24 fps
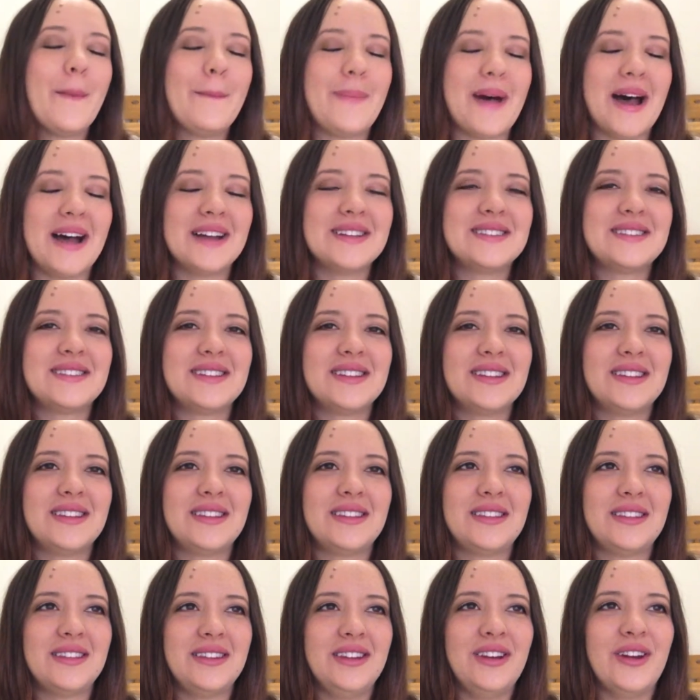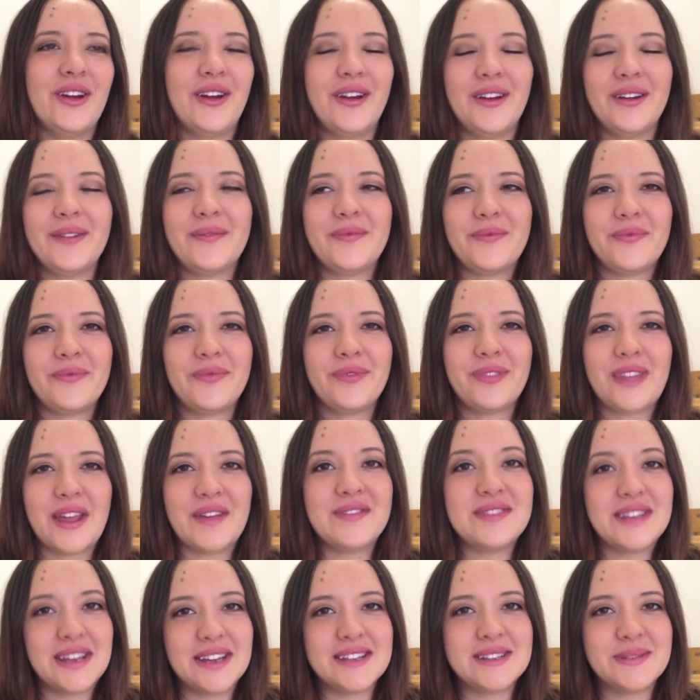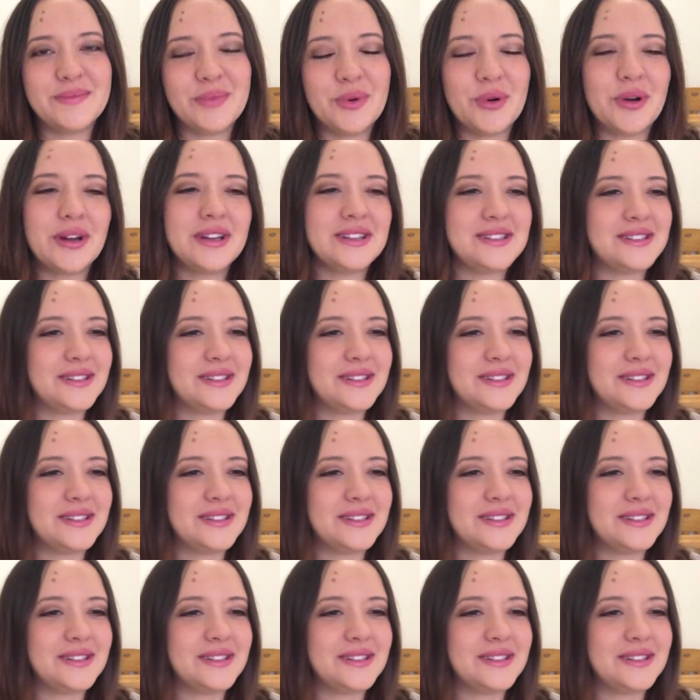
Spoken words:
But, they've said it's a boy,